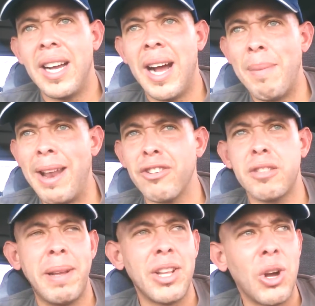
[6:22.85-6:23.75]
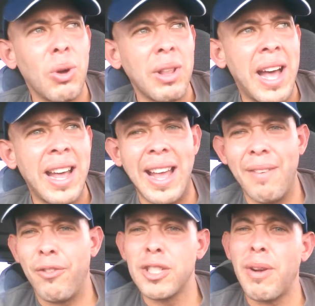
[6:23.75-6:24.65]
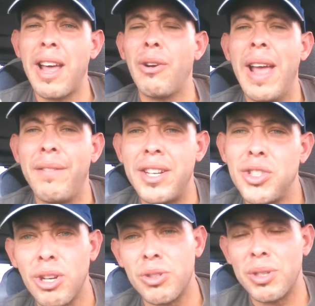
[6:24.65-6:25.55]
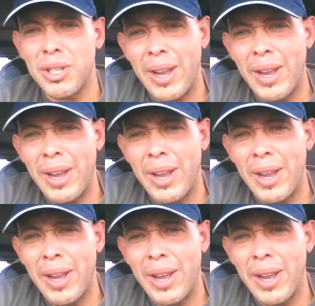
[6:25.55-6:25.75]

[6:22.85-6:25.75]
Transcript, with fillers: Um, I don't spend a whole lot. First of all, I don't have any children,